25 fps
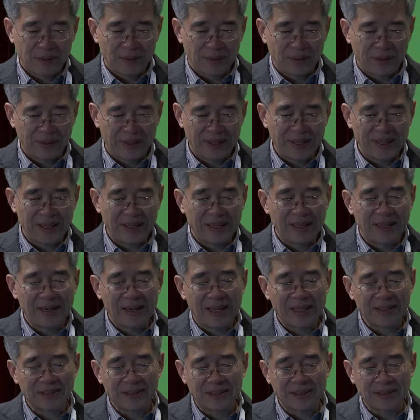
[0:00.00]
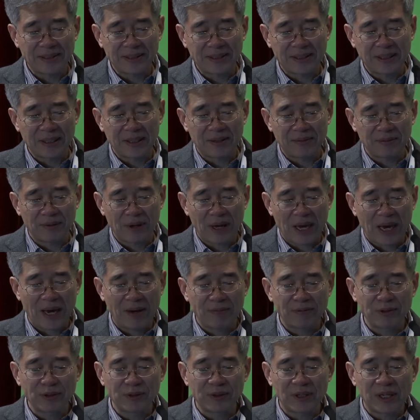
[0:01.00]
the elasticity of
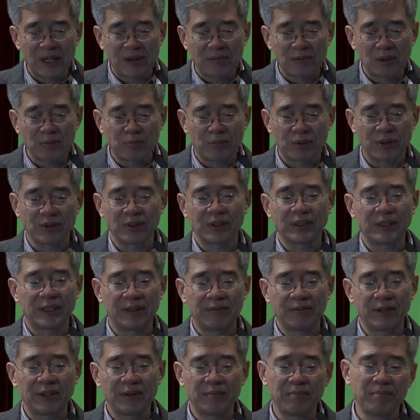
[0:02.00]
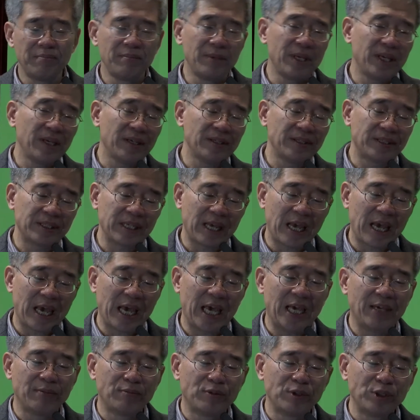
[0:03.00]
average labor productivity means
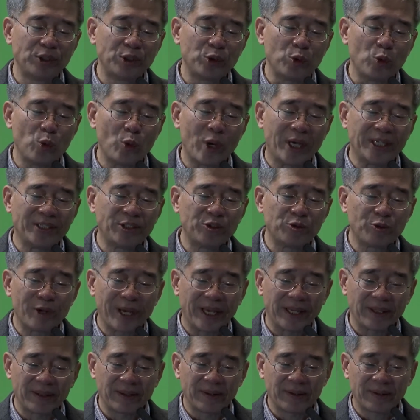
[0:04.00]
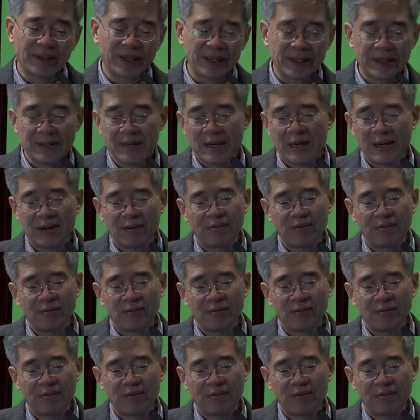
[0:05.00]
average wage rate, okay?